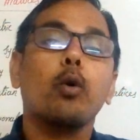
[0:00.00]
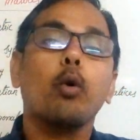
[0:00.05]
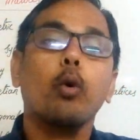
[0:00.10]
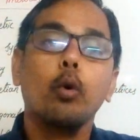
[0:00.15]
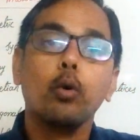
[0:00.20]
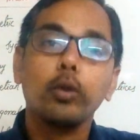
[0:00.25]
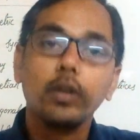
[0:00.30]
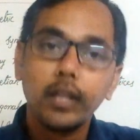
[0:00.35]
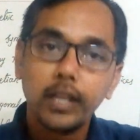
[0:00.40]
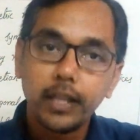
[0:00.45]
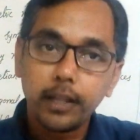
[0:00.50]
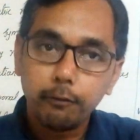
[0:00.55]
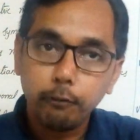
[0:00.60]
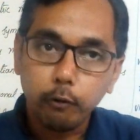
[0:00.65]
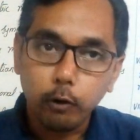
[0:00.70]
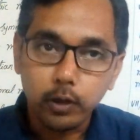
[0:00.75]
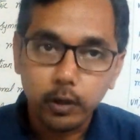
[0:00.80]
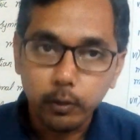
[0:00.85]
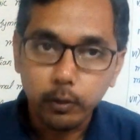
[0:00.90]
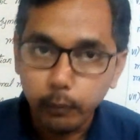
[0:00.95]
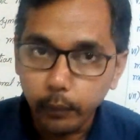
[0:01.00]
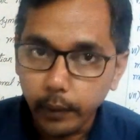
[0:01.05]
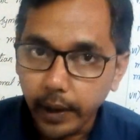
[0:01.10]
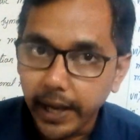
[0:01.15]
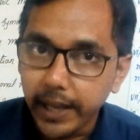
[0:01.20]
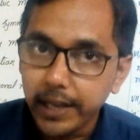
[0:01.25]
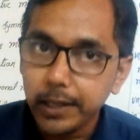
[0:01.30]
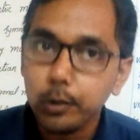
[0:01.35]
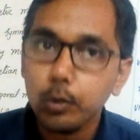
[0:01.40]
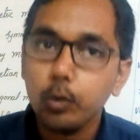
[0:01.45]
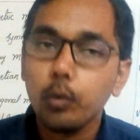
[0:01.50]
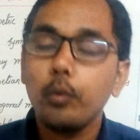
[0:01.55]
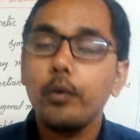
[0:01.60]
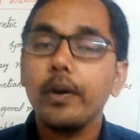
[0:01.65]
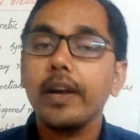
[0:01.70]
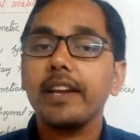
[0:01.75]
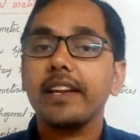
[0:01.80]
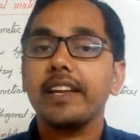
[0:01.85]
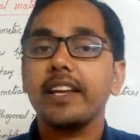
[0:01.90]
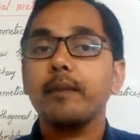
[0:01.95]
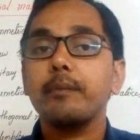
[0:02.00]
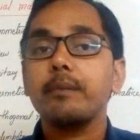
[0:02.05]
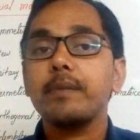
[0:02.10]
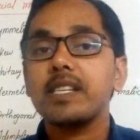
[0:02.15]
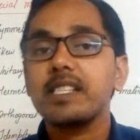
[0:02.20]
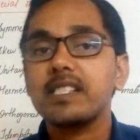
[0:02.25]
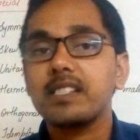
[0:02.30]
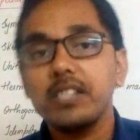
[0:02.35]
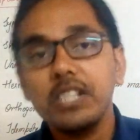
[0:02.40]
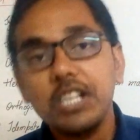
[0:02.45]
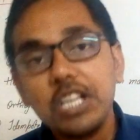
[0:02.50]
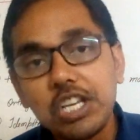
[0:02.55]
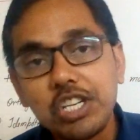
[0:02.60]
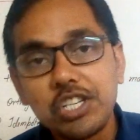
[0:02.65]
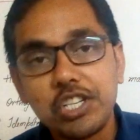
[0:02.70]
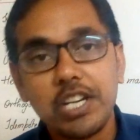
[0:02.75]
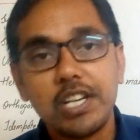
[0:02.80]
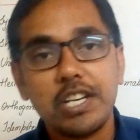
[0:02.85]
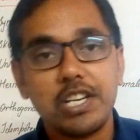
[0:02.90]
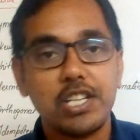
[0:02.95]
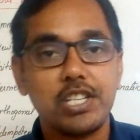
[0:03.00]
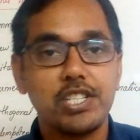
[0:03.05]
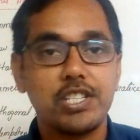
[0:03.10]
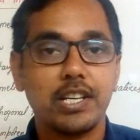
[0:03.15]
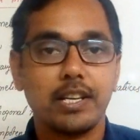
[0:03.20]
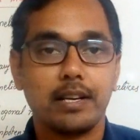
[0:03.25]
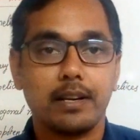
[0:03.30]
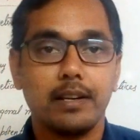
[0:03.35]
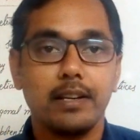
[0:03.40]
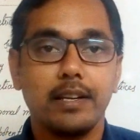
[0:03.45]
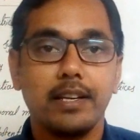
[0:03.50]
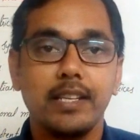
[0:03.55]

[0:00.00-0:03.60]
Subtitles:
Only for the value where m is least integer.